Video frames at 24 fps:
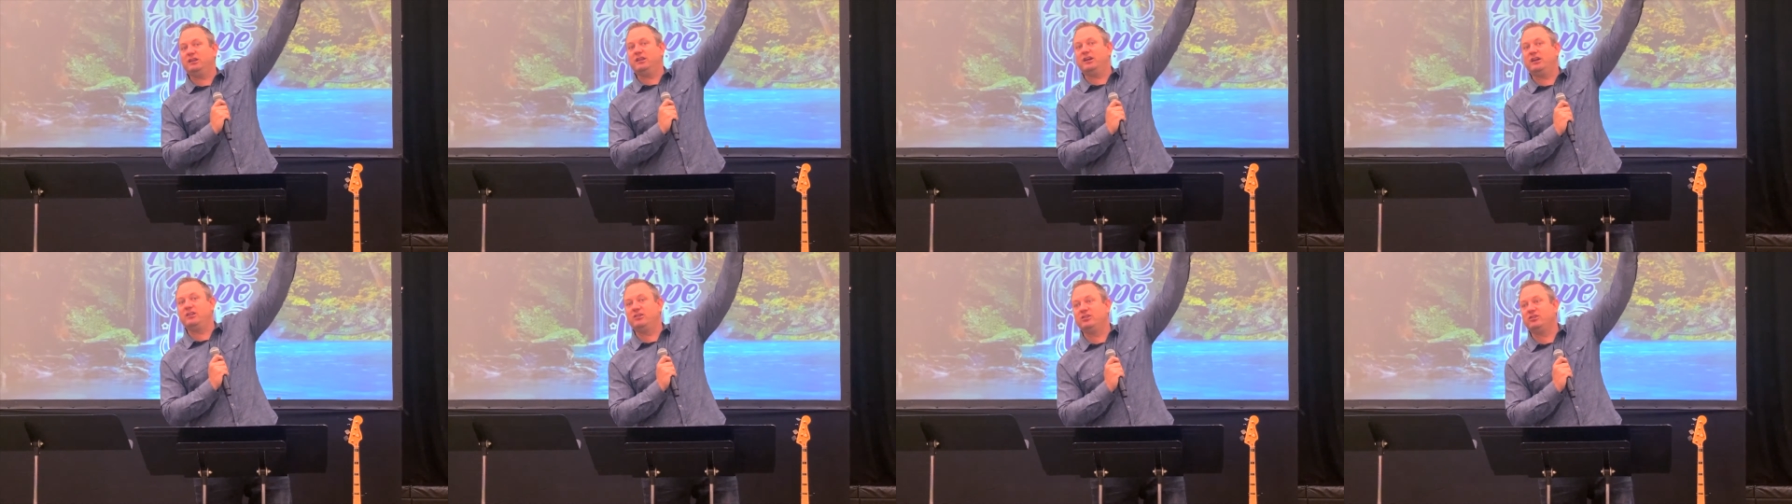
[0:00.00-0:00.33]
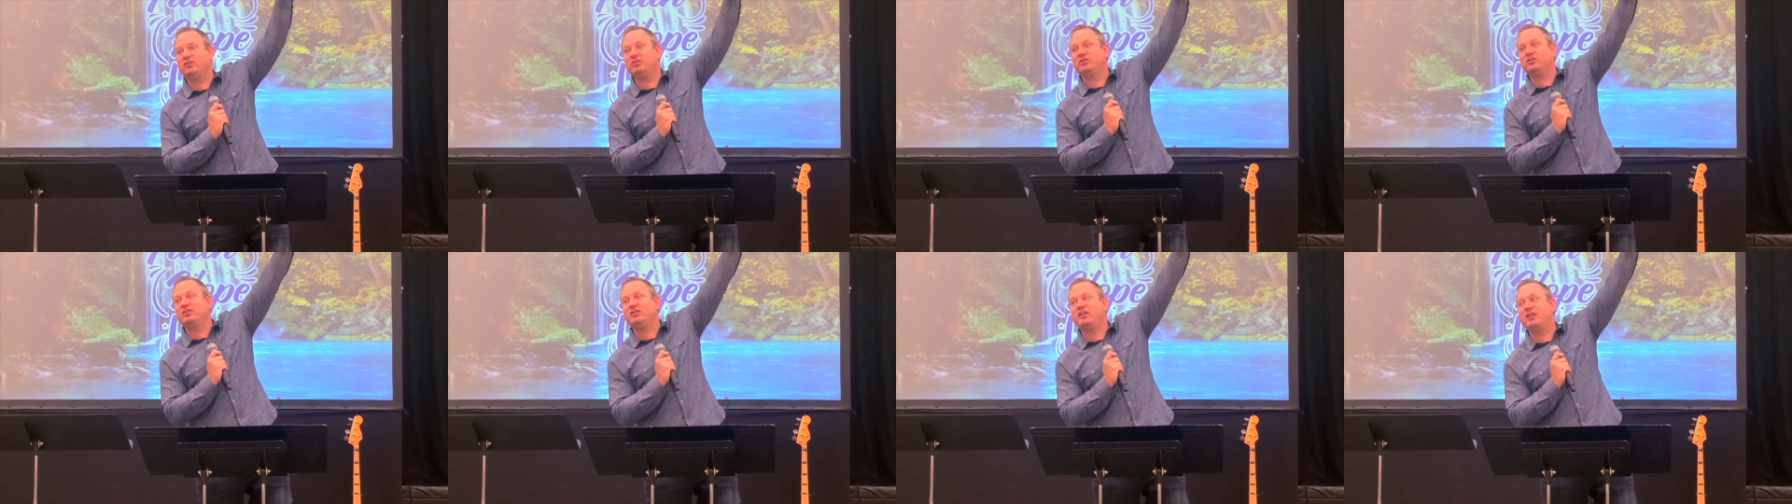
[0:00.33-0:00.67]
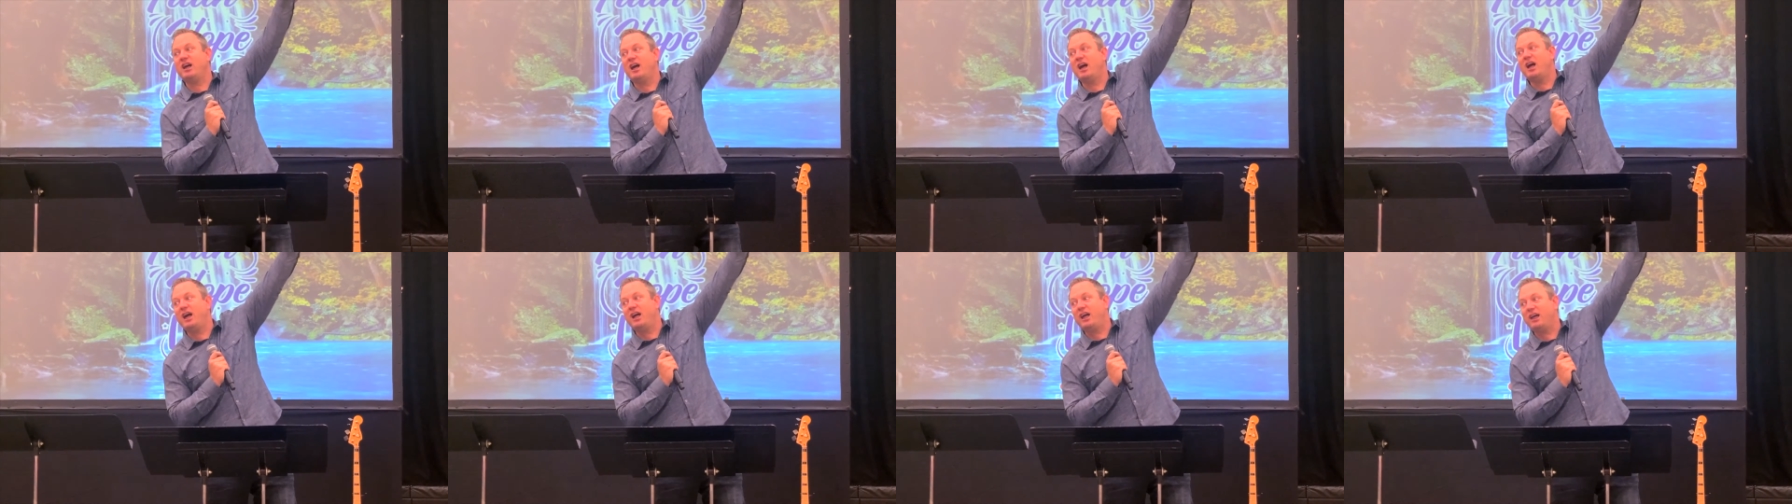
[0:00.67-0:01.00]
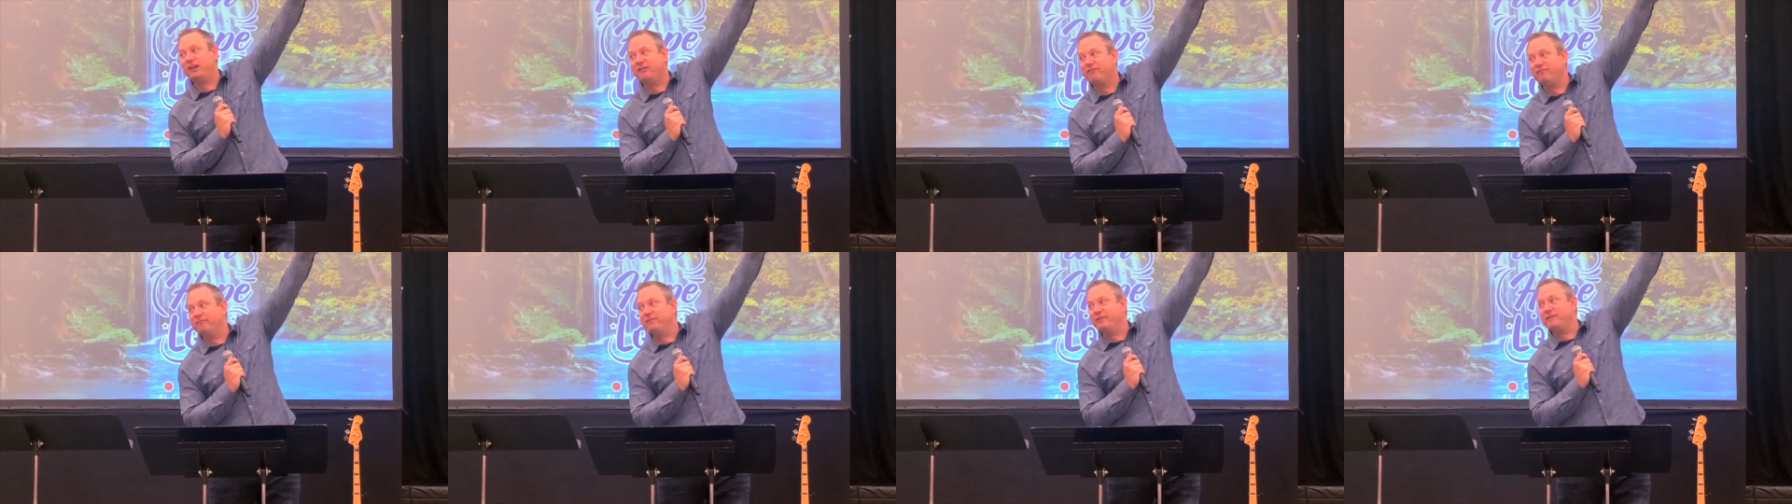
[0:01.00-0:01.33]
a
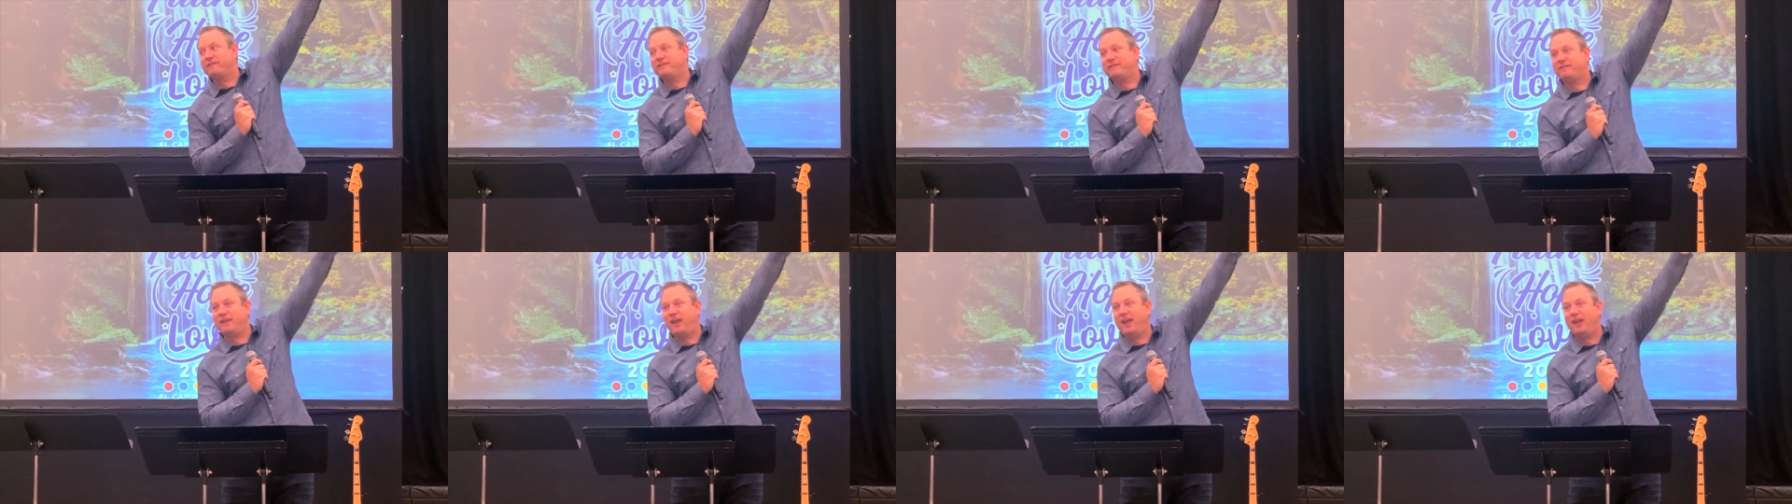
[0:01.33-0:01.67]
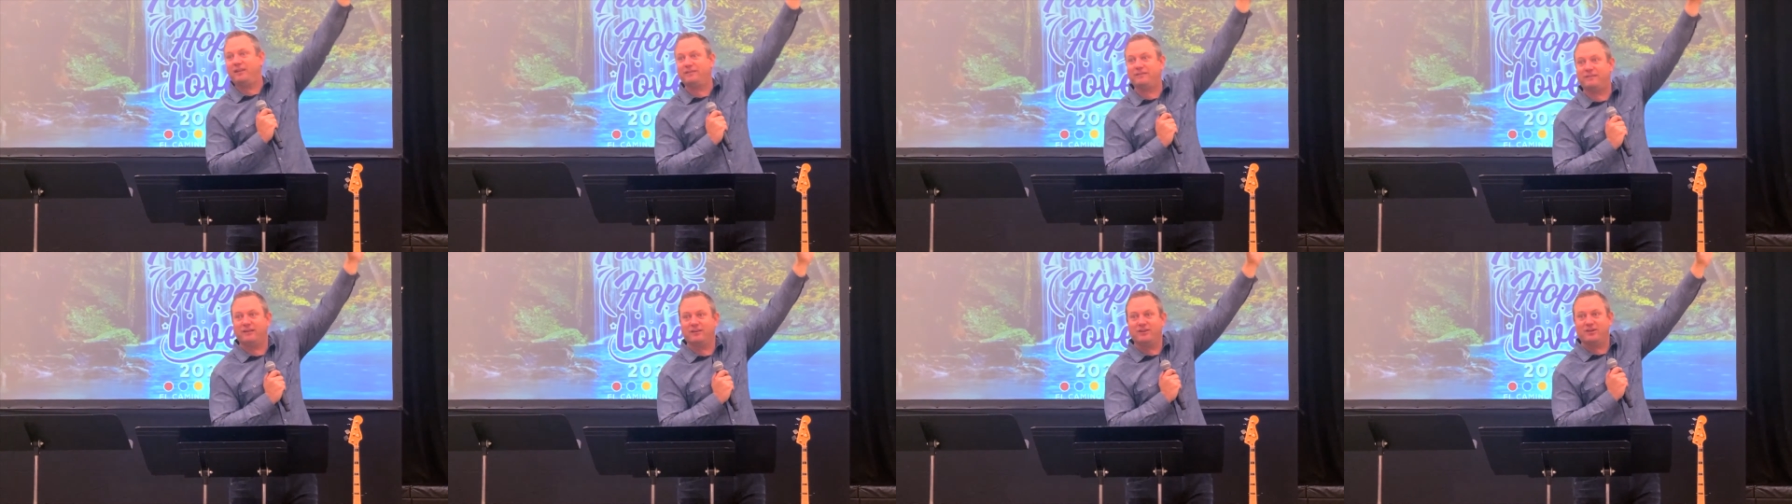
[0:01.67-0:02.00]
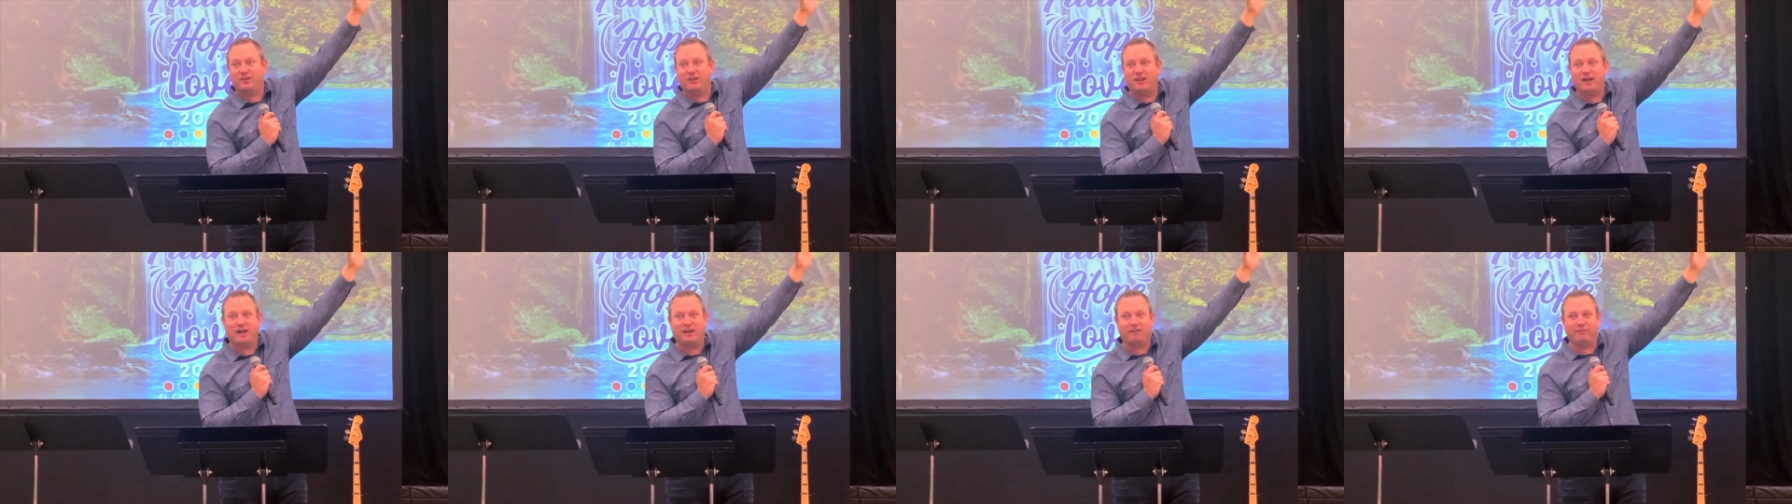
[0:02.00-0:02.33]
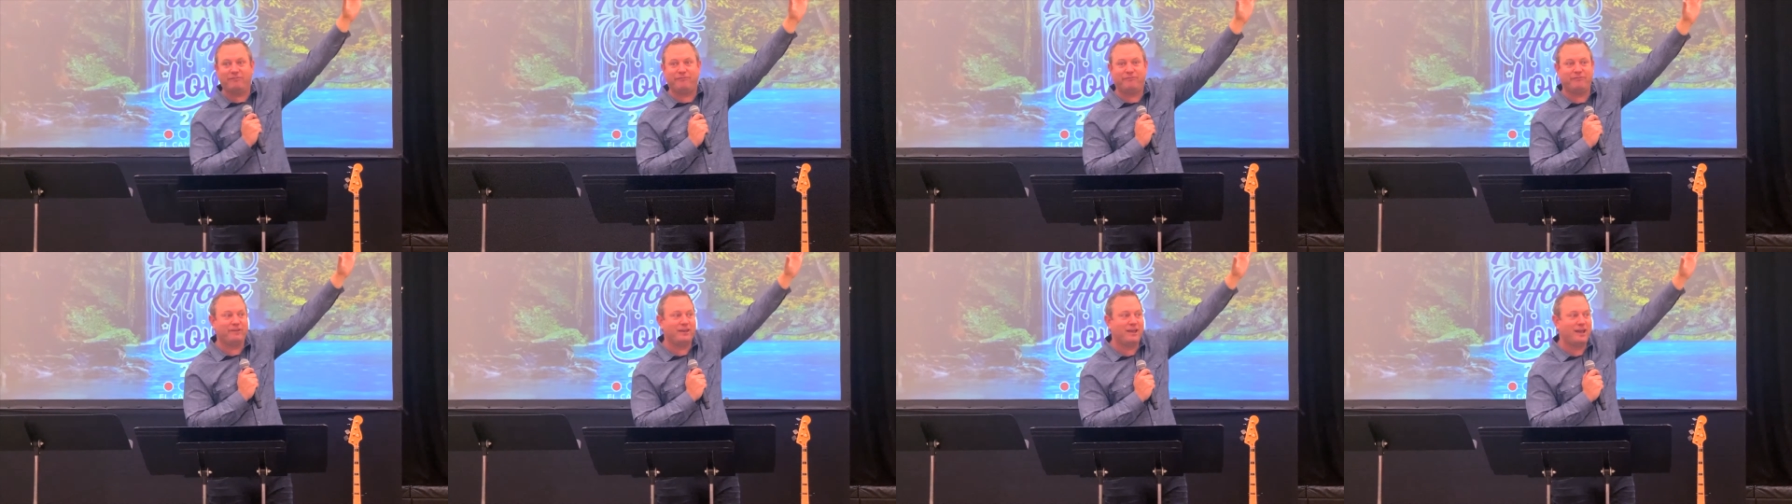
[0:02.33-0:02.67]
lot of mistakes in your
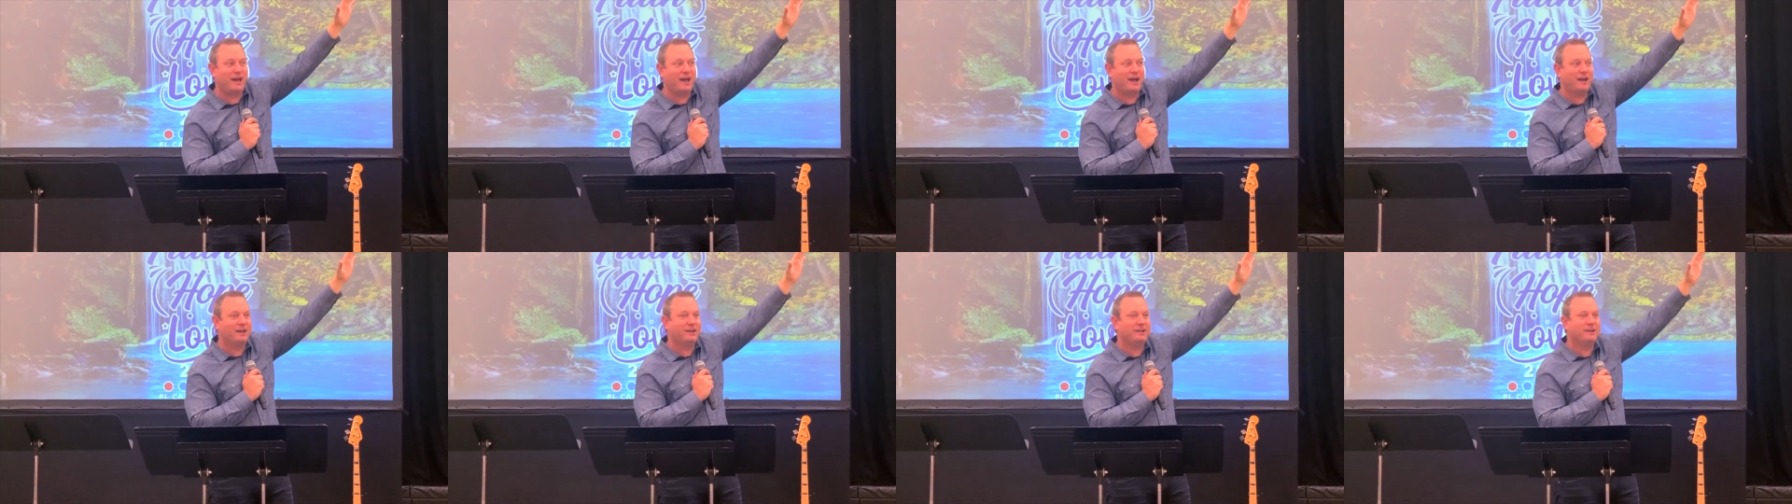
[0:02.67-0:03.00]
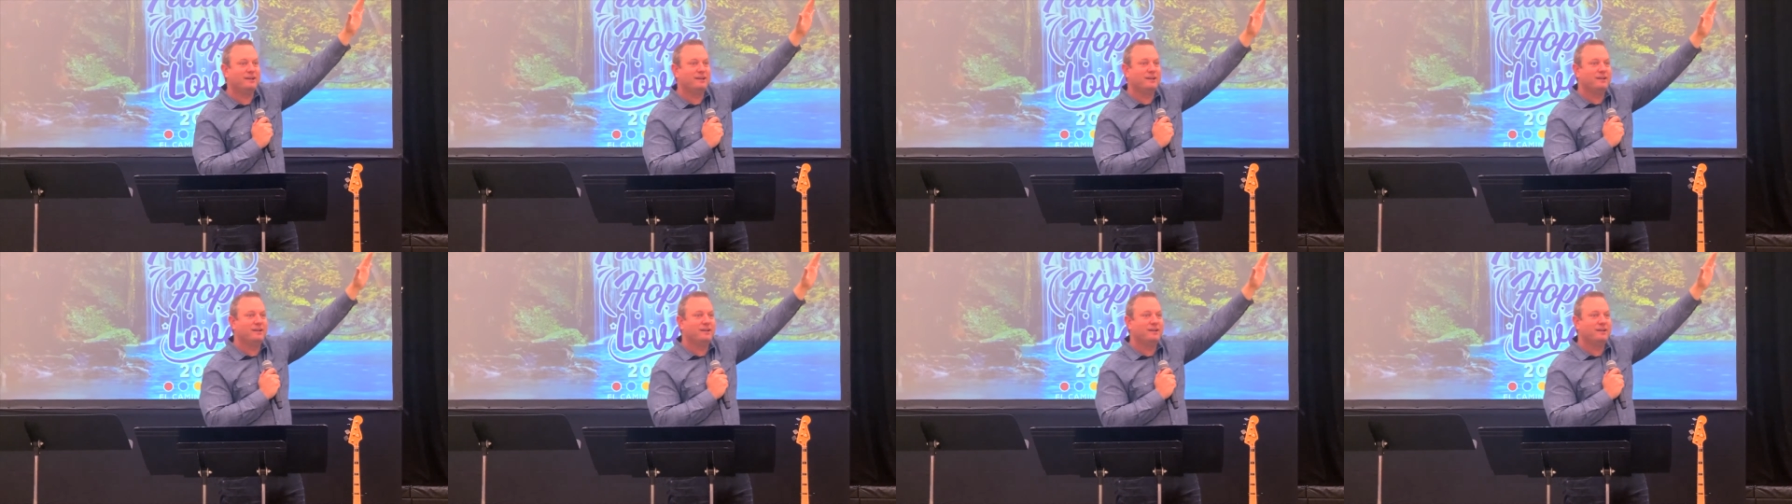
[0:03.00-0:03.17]
life? Yeah.